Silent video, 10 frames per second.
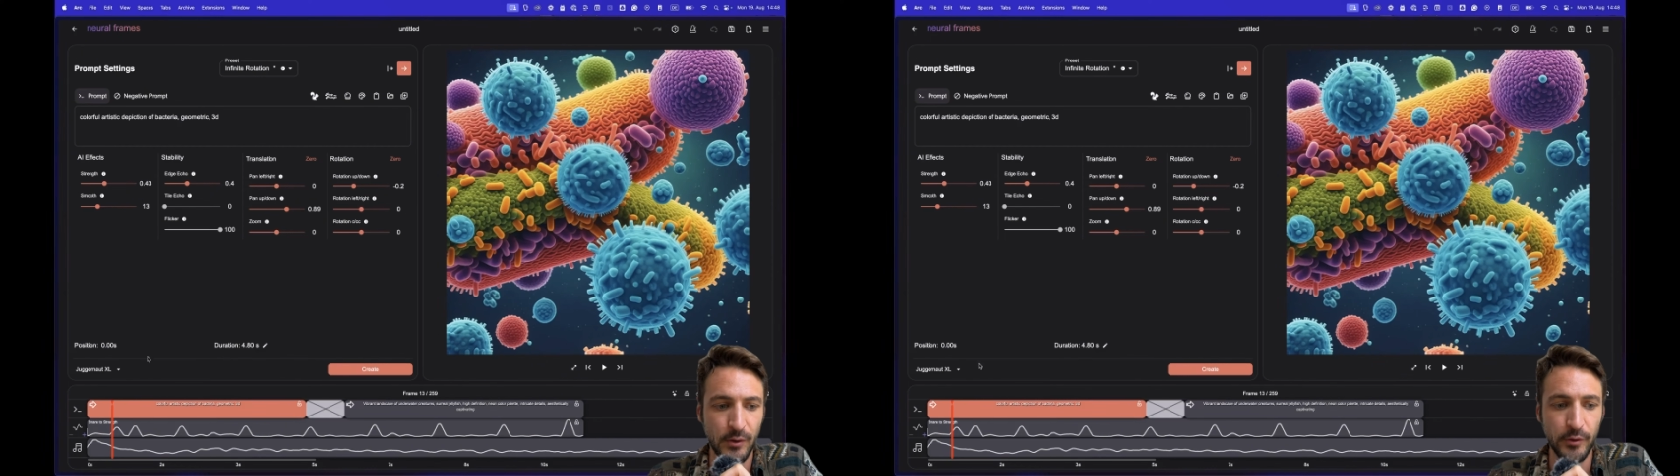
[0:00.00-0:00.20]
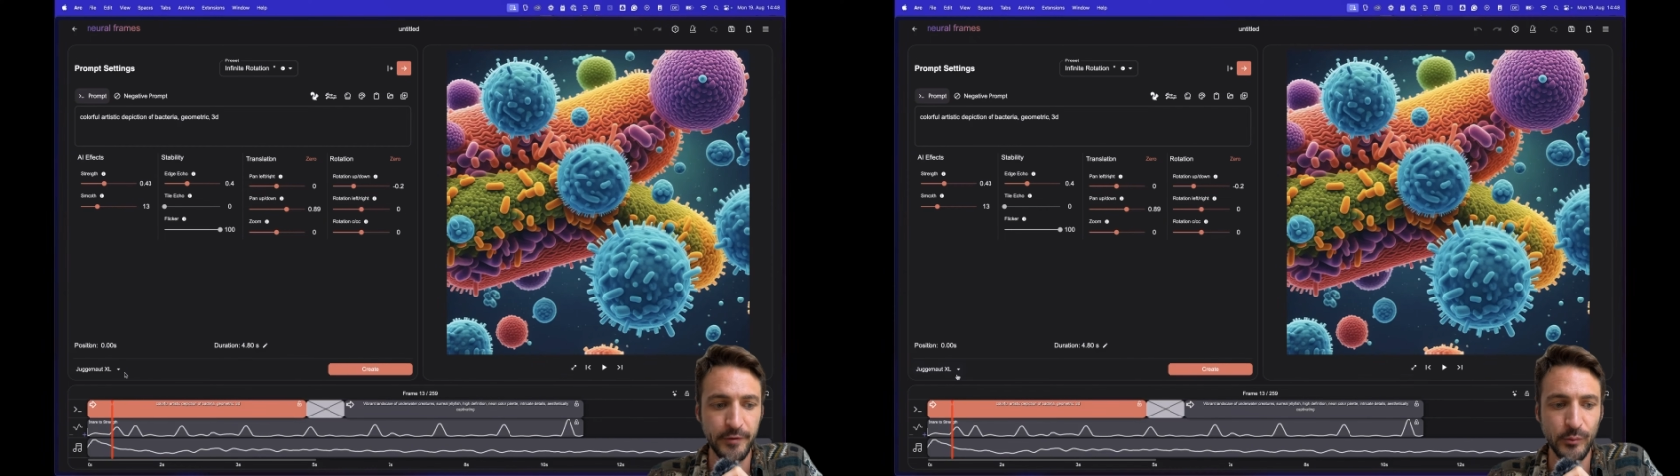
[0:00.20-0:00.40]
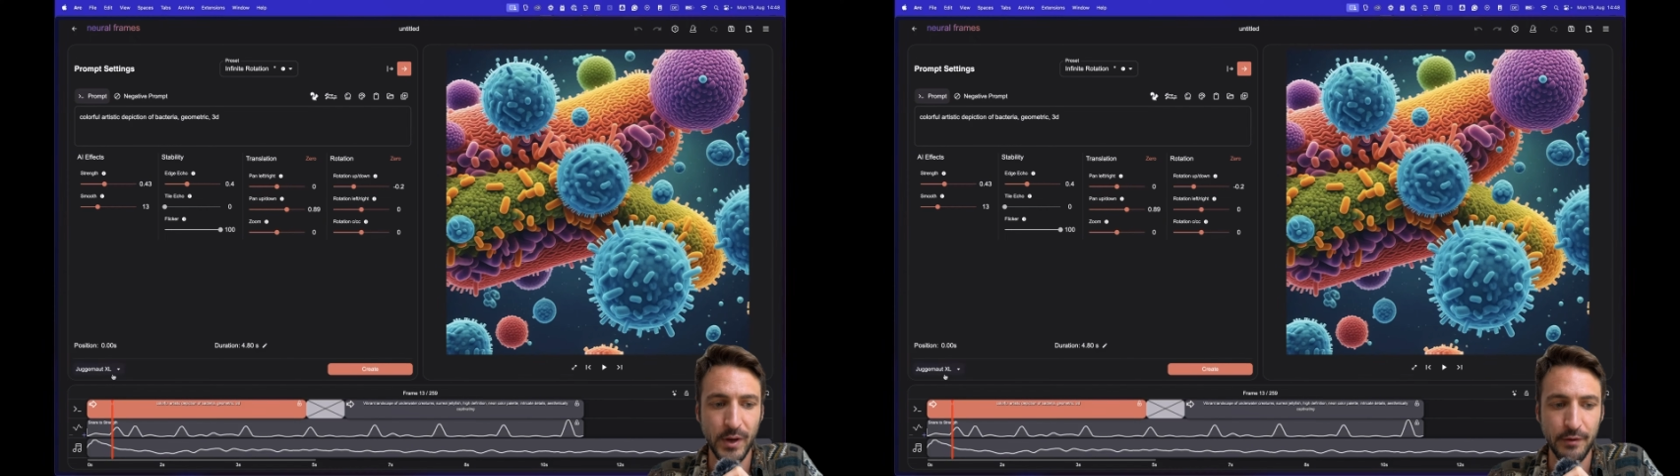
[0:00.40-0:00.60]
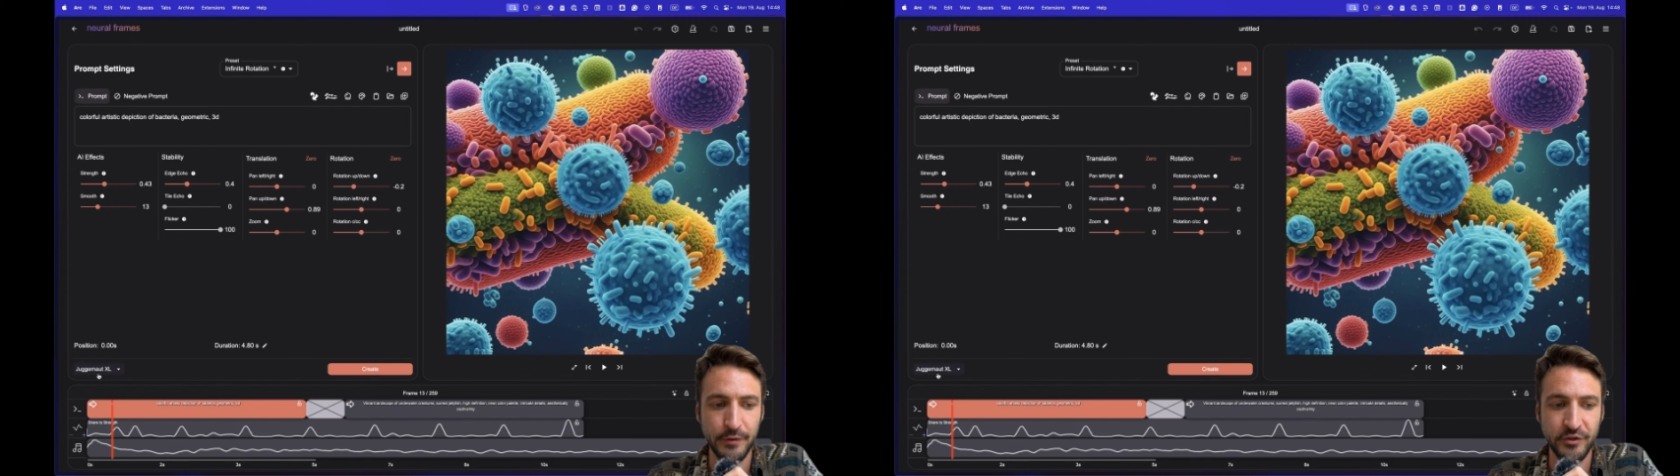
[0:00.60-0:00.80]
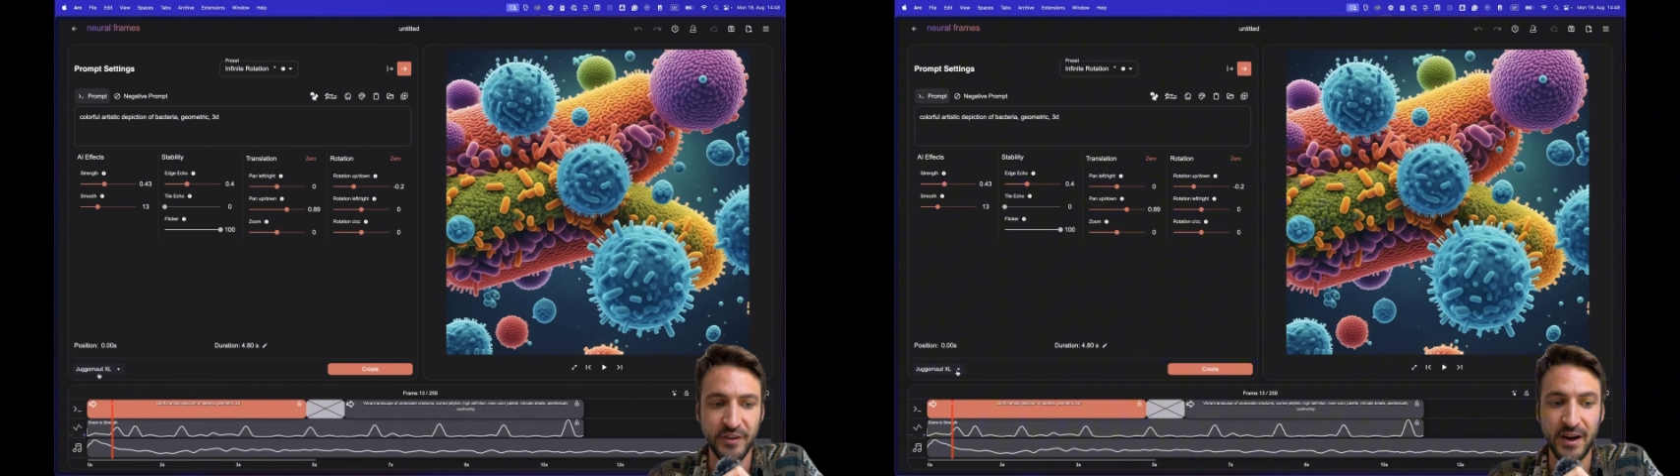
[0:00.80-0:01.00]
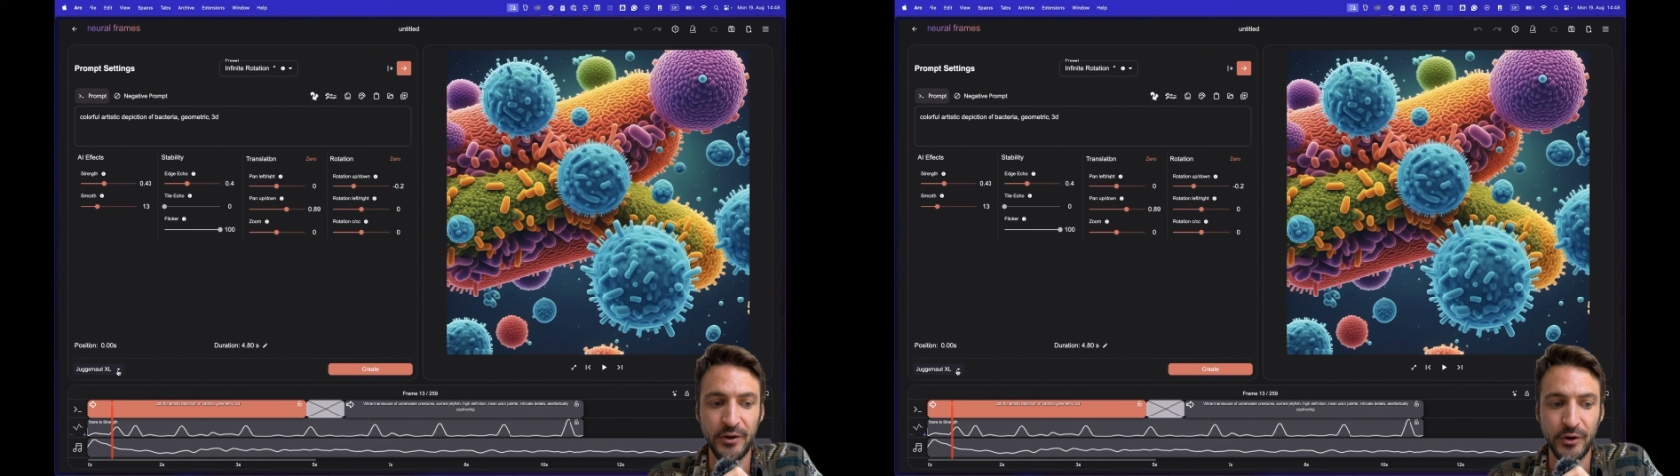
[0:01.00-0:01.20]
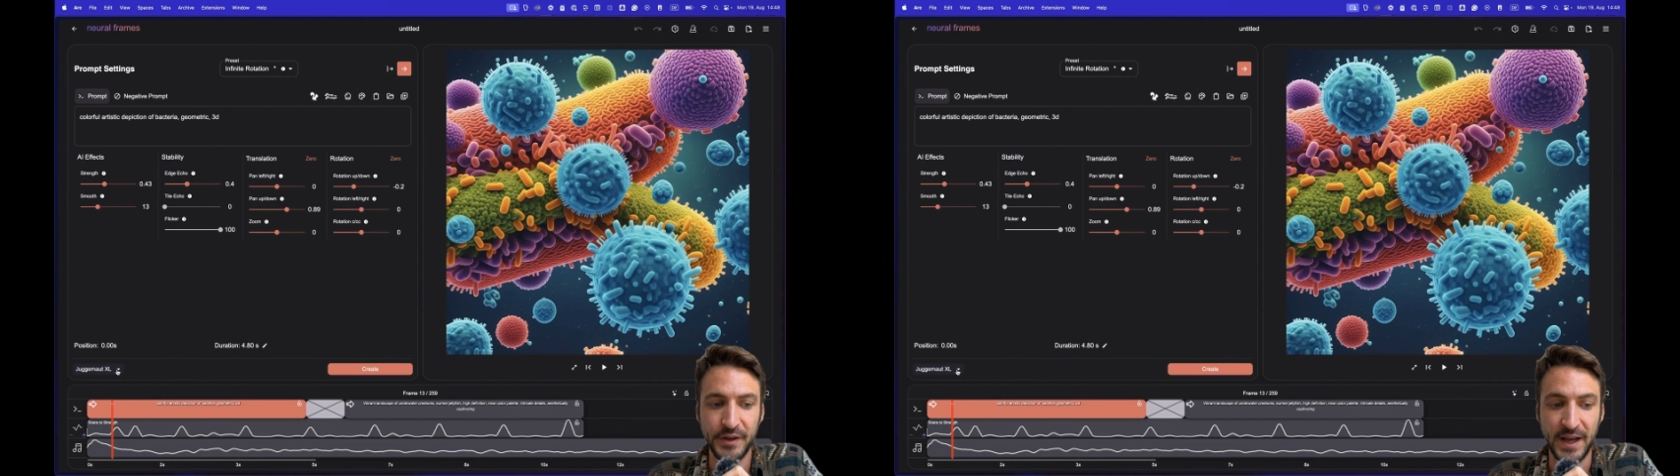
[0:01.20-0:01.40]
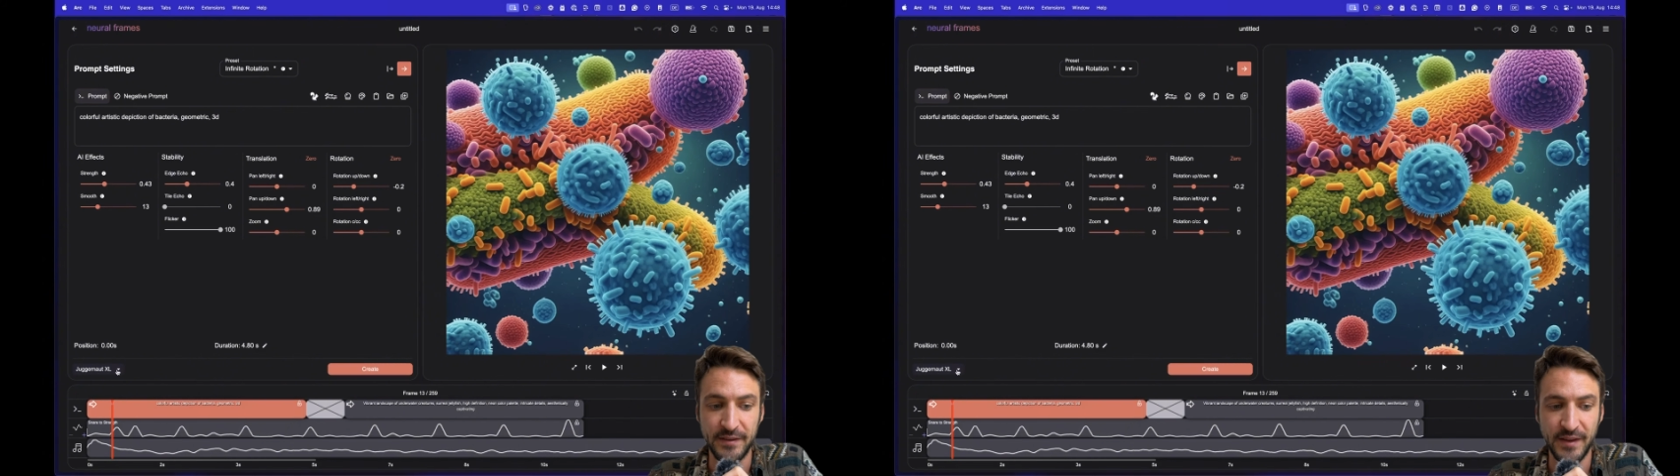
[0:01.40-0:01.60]
Also, we have the
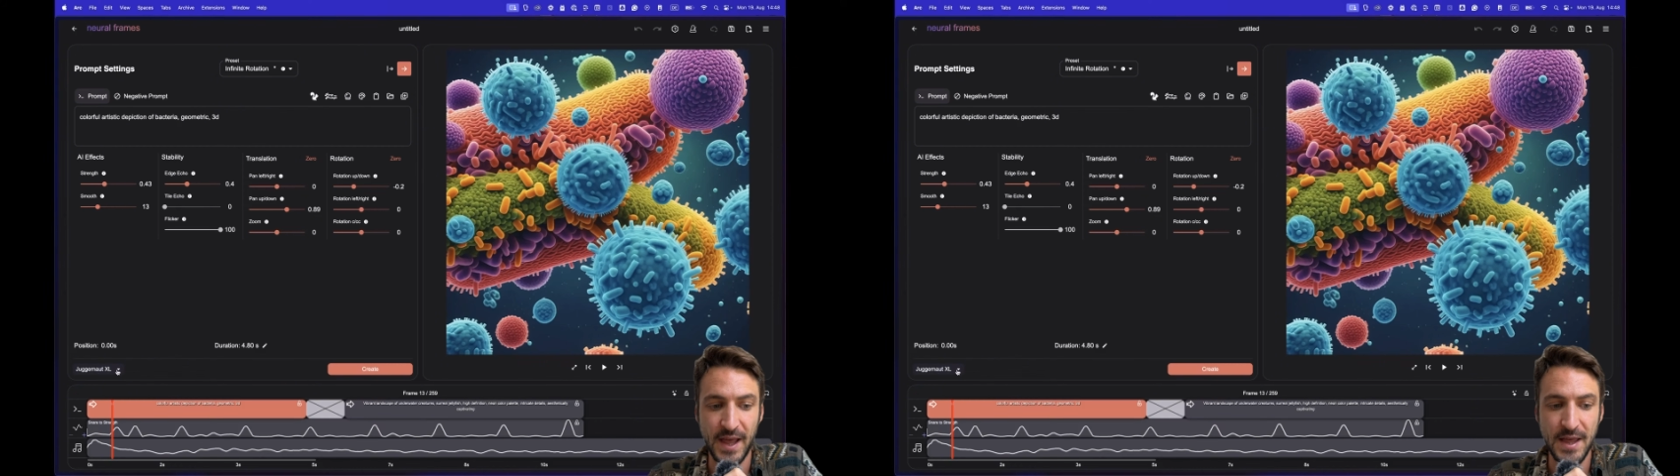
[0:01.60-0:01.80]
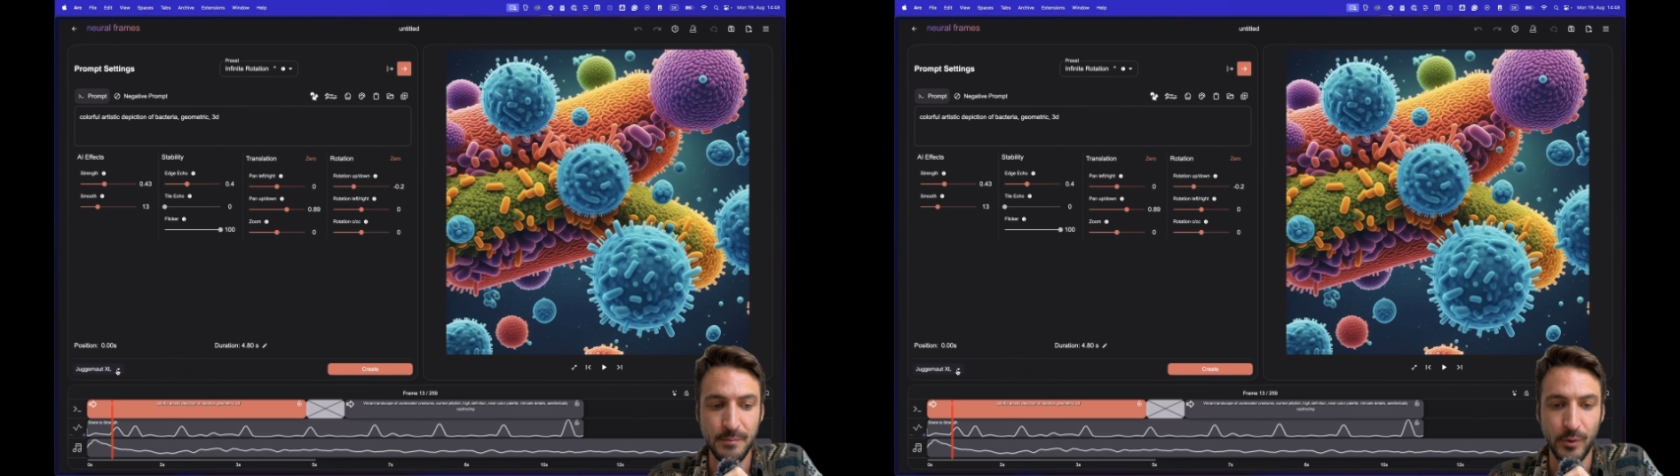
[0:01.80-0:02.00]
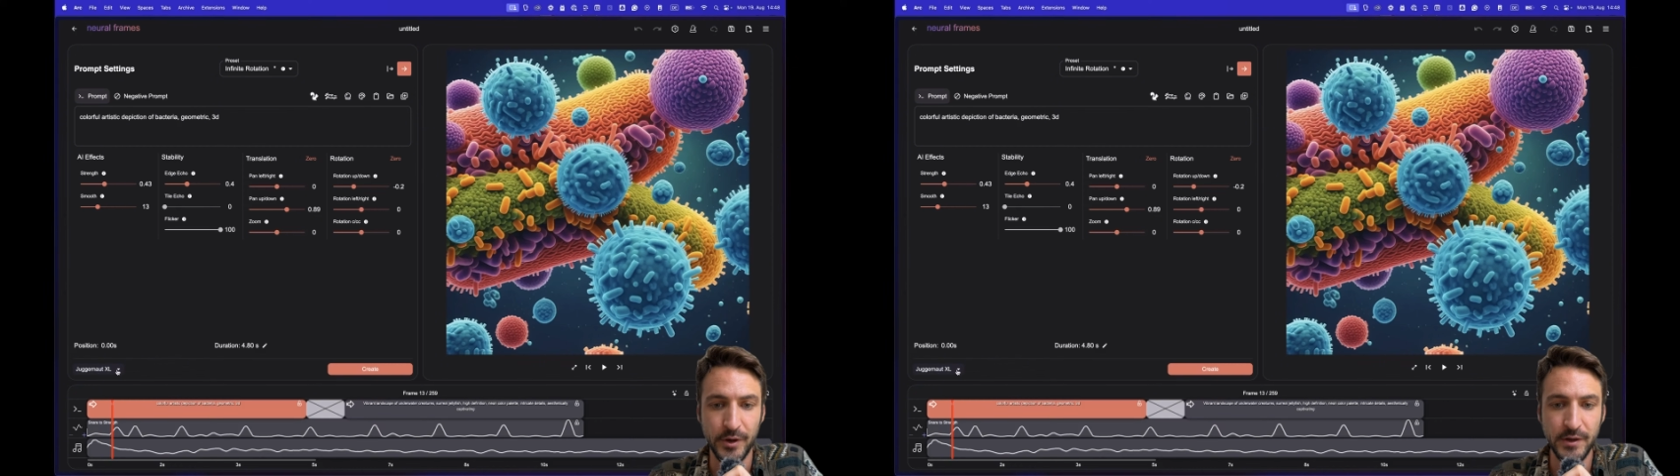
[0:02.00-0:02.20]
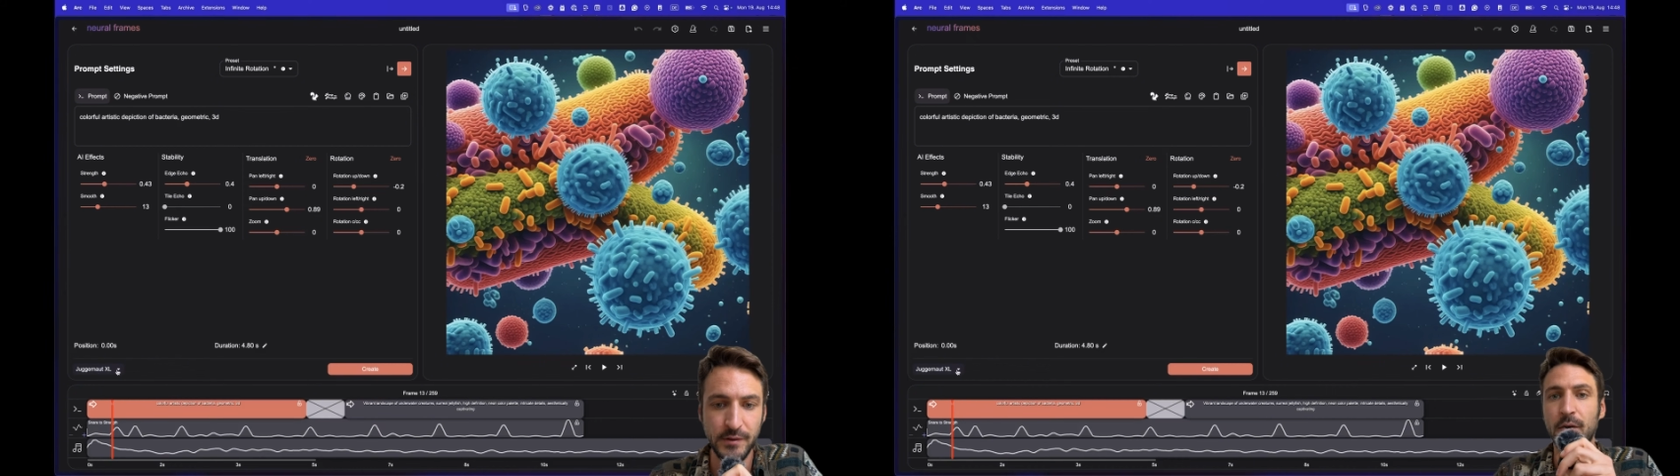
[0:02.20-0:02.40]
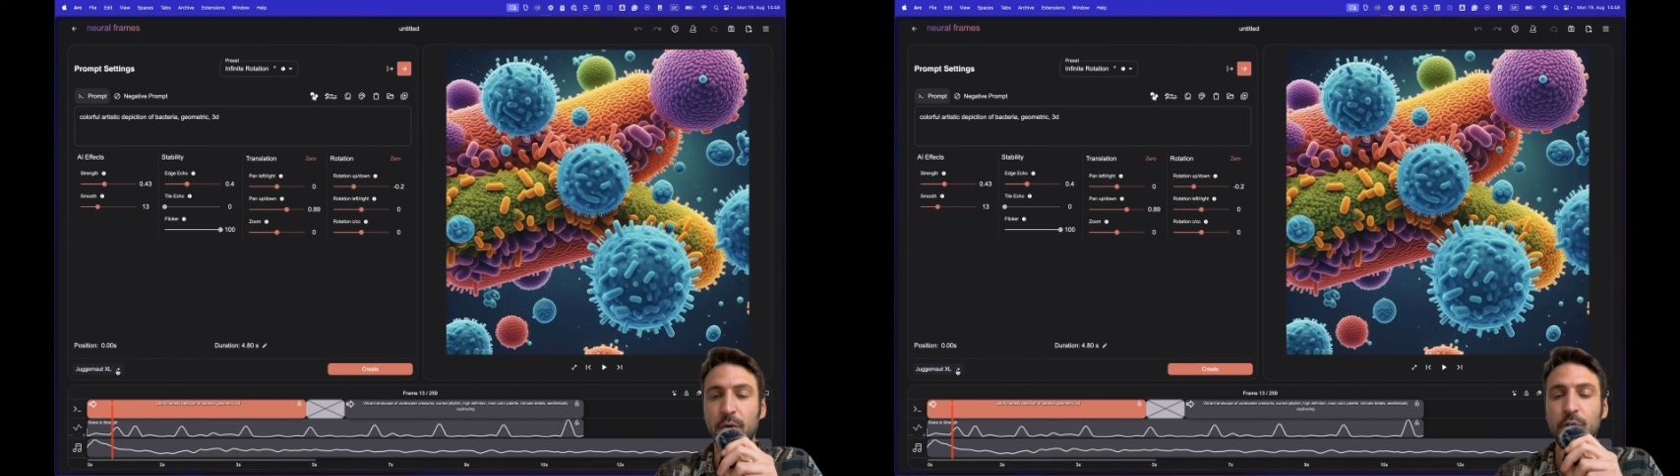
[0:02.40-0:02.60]
Juggernaut XL model.